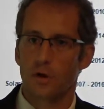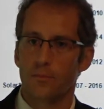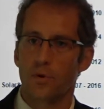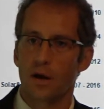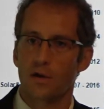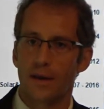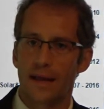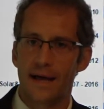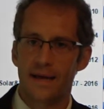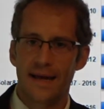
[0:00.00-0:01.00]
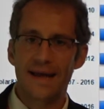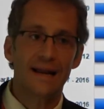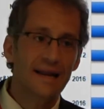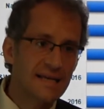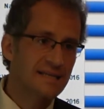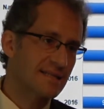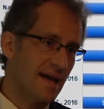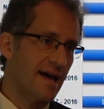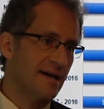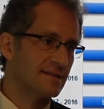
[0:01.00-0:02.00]
brought online at least
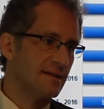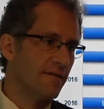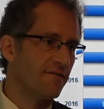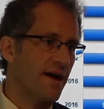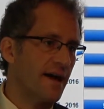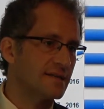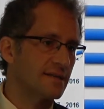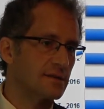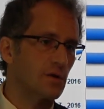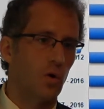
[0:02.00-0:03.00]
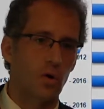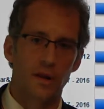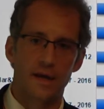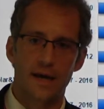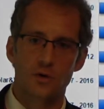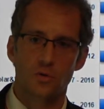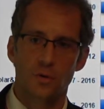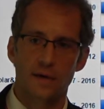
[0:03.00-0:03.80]
as fast as coal and natural